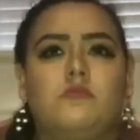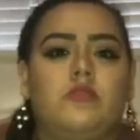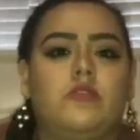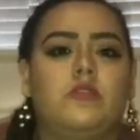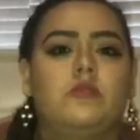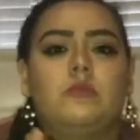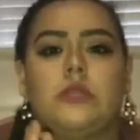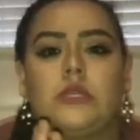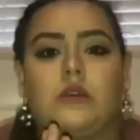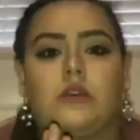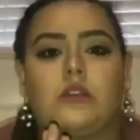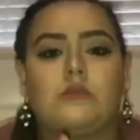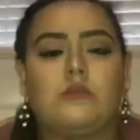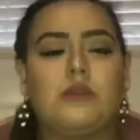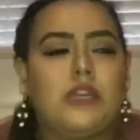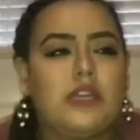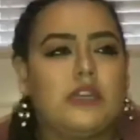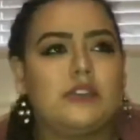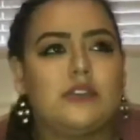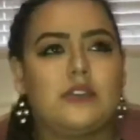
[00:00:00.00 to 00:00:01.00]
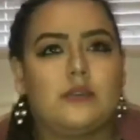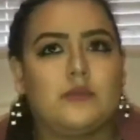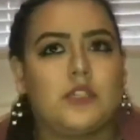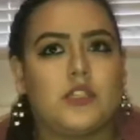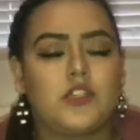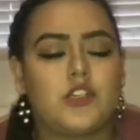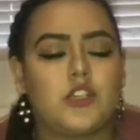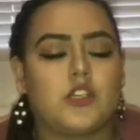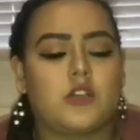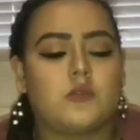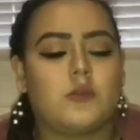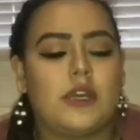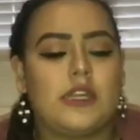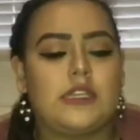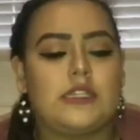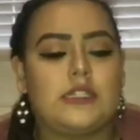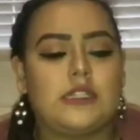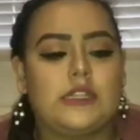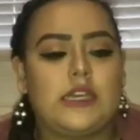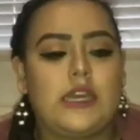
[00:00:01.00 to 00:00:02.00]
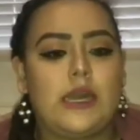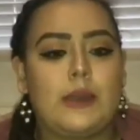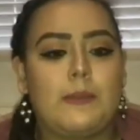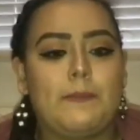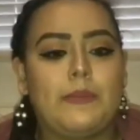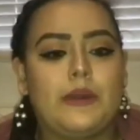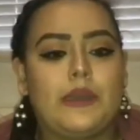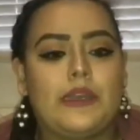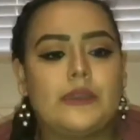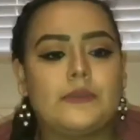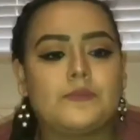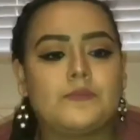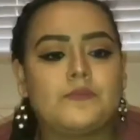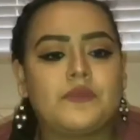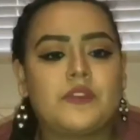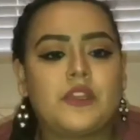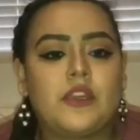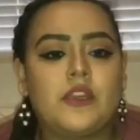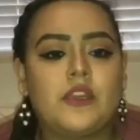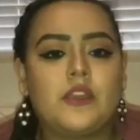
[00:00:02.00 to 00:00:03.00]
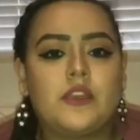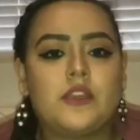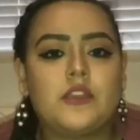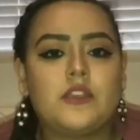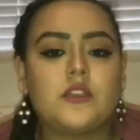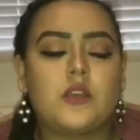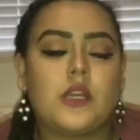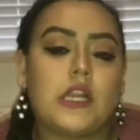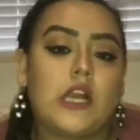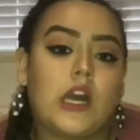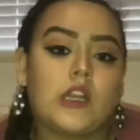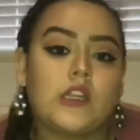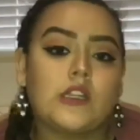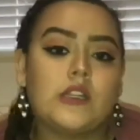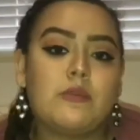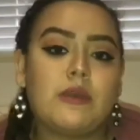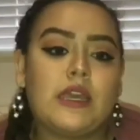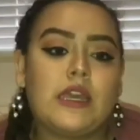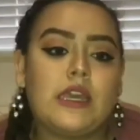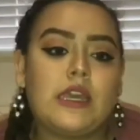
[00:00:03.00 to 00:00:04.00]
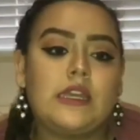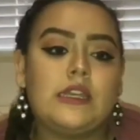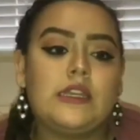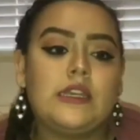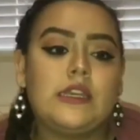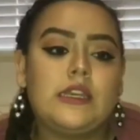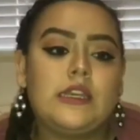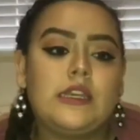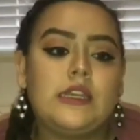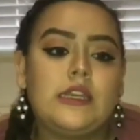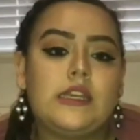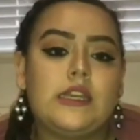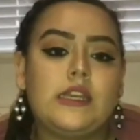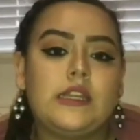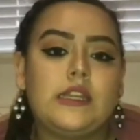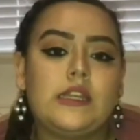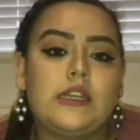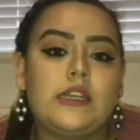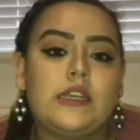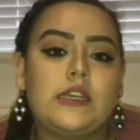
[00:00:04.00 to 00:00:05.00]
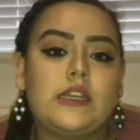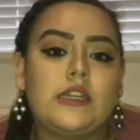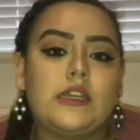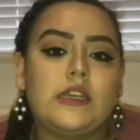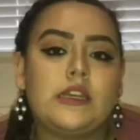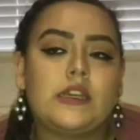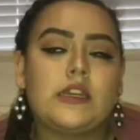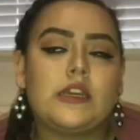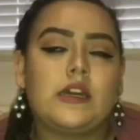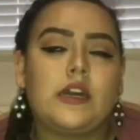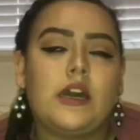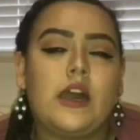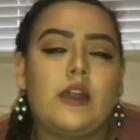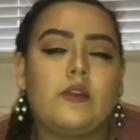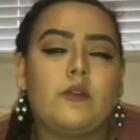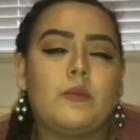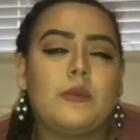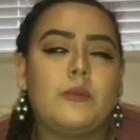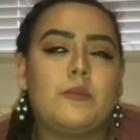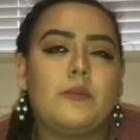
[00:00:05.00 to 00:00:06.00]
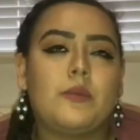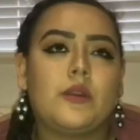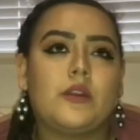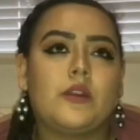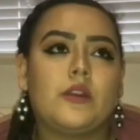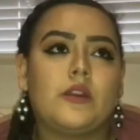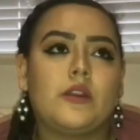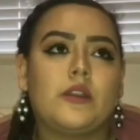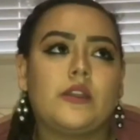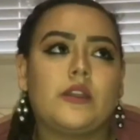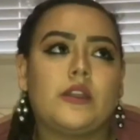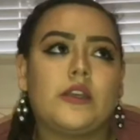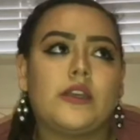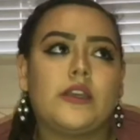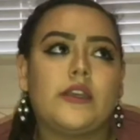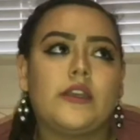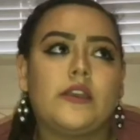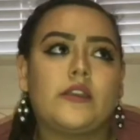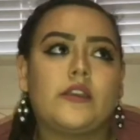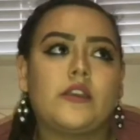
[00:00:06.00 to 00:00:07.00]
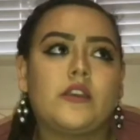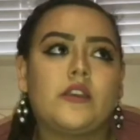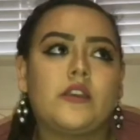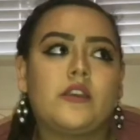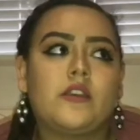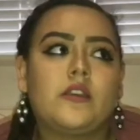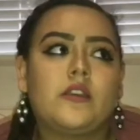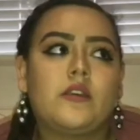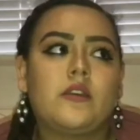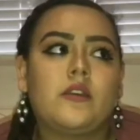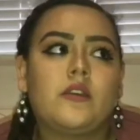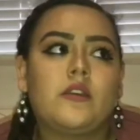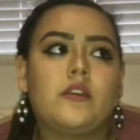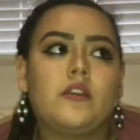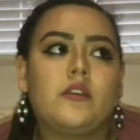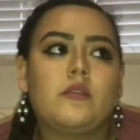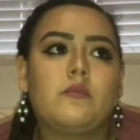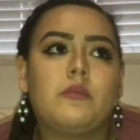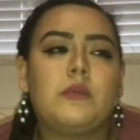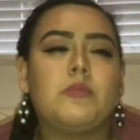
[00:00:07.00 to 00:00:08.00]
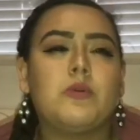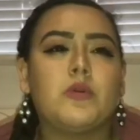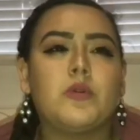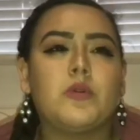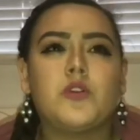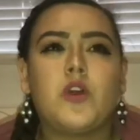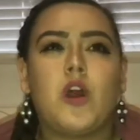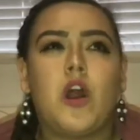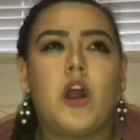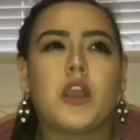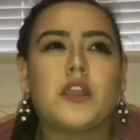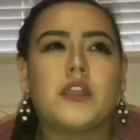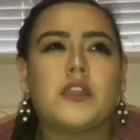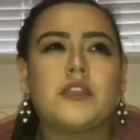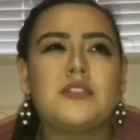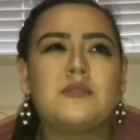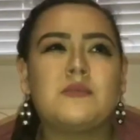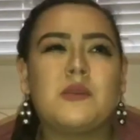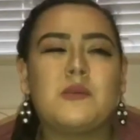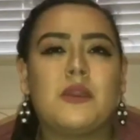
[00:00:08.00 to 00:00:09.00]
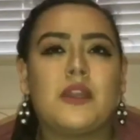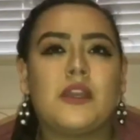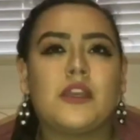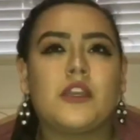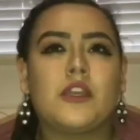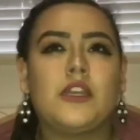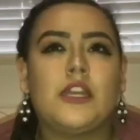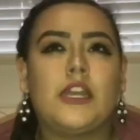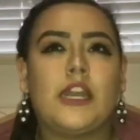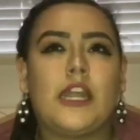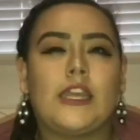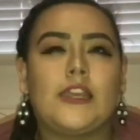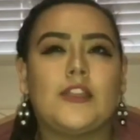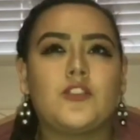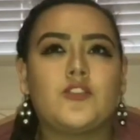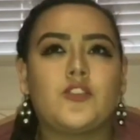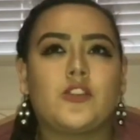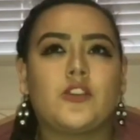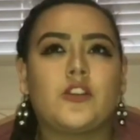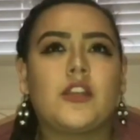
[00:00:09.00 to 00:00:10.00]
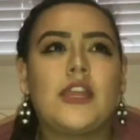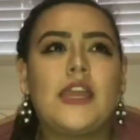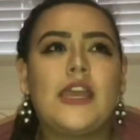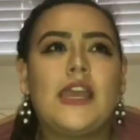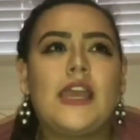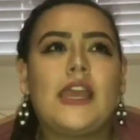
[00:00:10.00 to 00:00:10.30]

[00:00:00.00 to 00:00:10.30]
put me on the bed. I'm not sure why they did that, but so I got on the bed. And then I remember, like, people talking to me, but I couldn't answer.